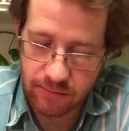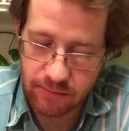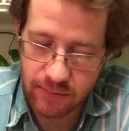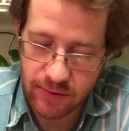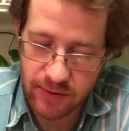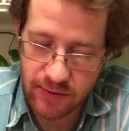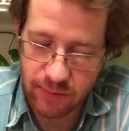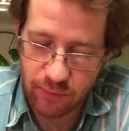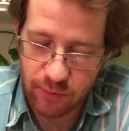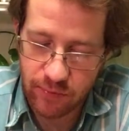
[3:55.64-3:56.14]

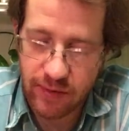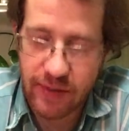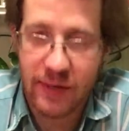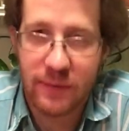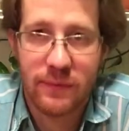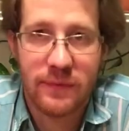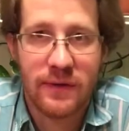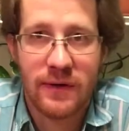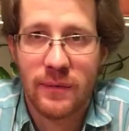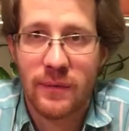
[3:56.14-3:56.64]
But what I
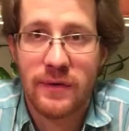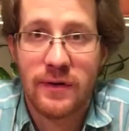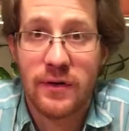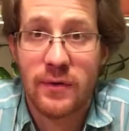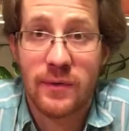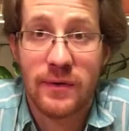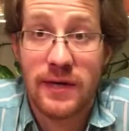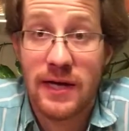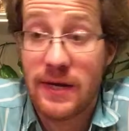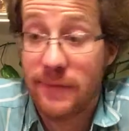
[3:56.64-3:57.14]
want to
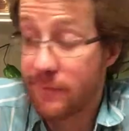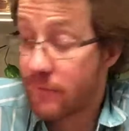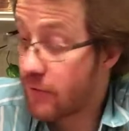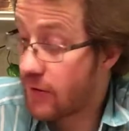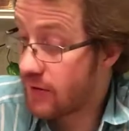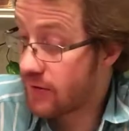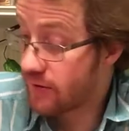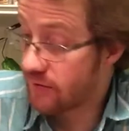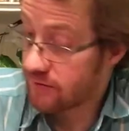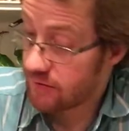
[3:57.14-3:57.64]
know what hop
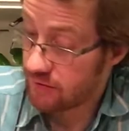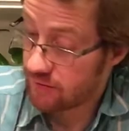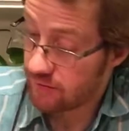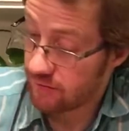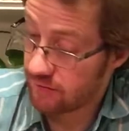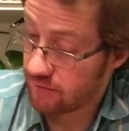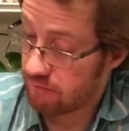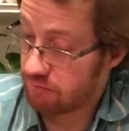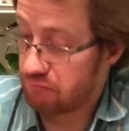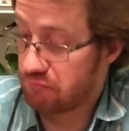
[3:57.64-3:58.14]
varieties
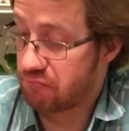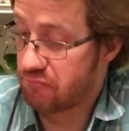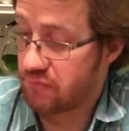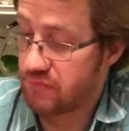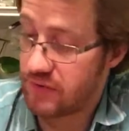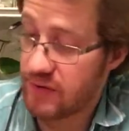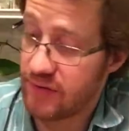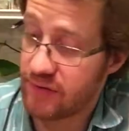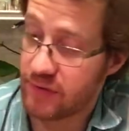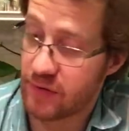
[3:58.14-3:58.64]

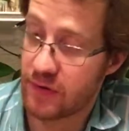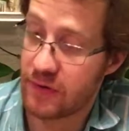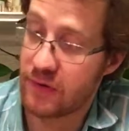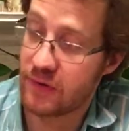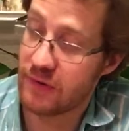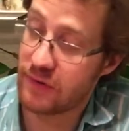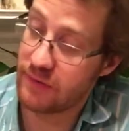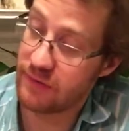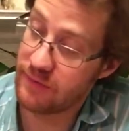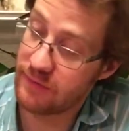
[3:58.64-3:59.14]
these
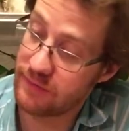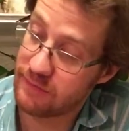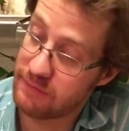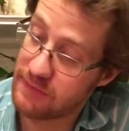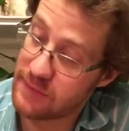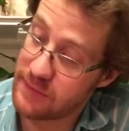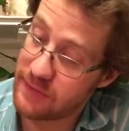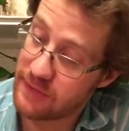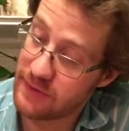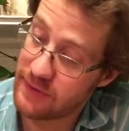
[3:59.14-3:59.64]
are.
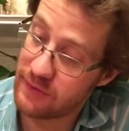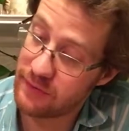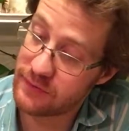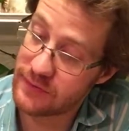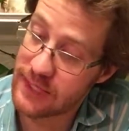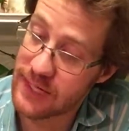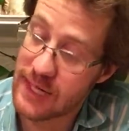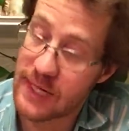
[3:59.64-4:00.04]
Maybe they only